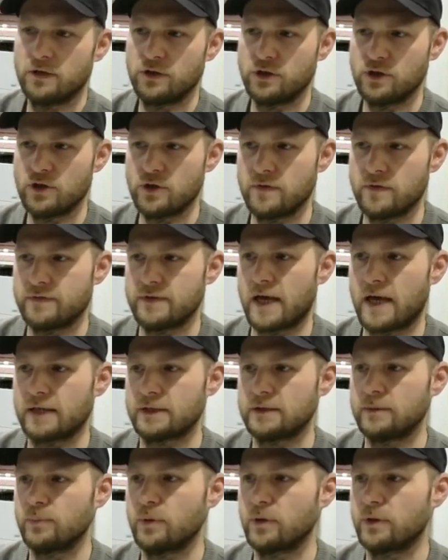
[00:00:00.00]
year of
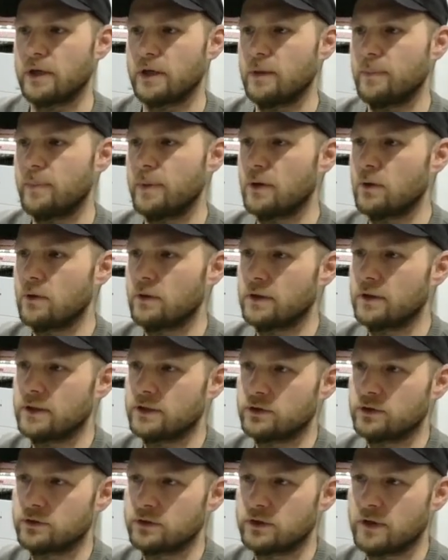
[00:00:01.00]
tax and bookkeeping, all the
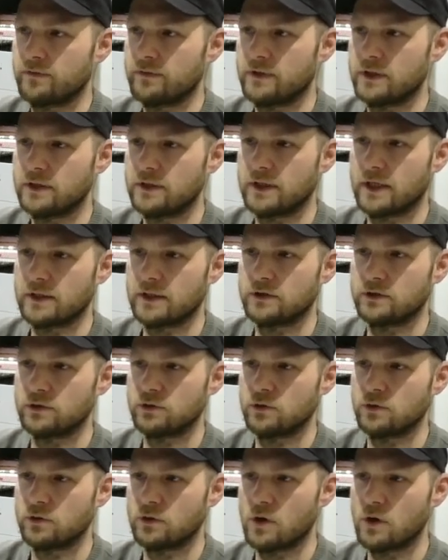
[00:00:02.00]
initial stuff needed to get the
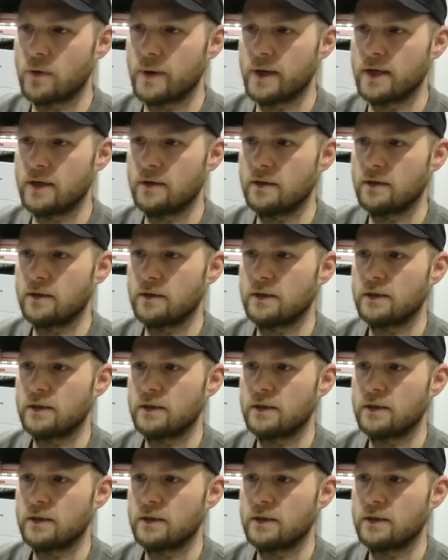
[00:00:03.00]
store going,